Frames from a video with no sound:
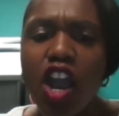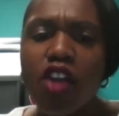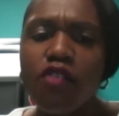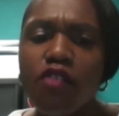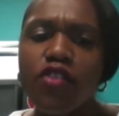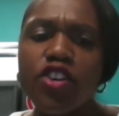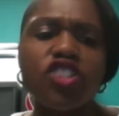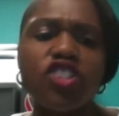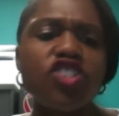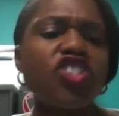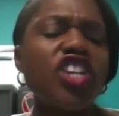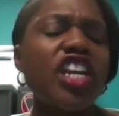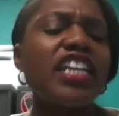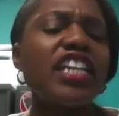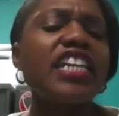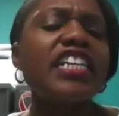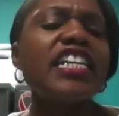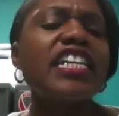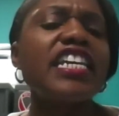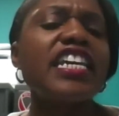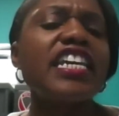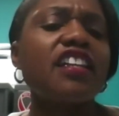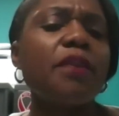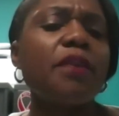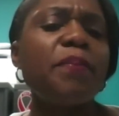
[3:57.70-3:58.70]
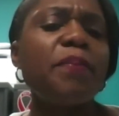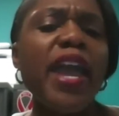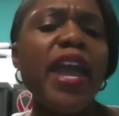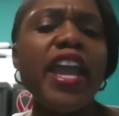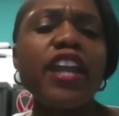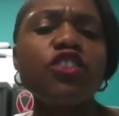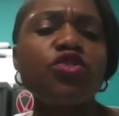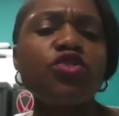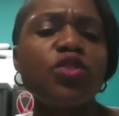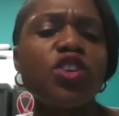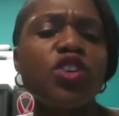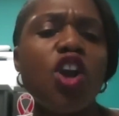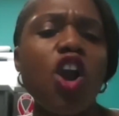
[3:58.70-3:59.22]
Virginity in a
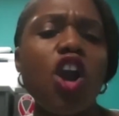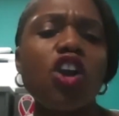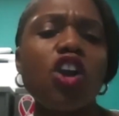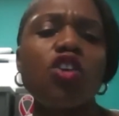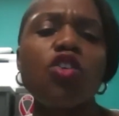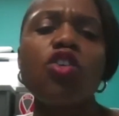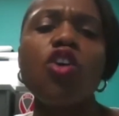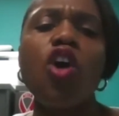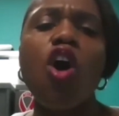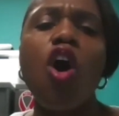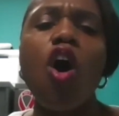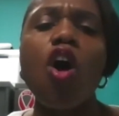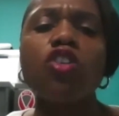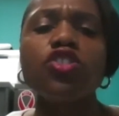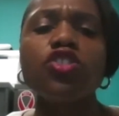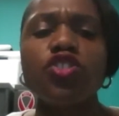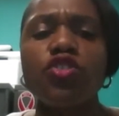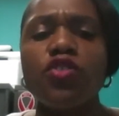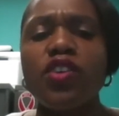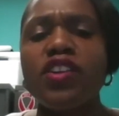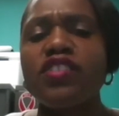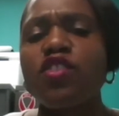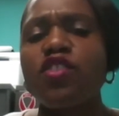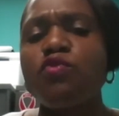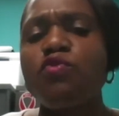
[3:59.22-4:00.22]
patriarchal culture is a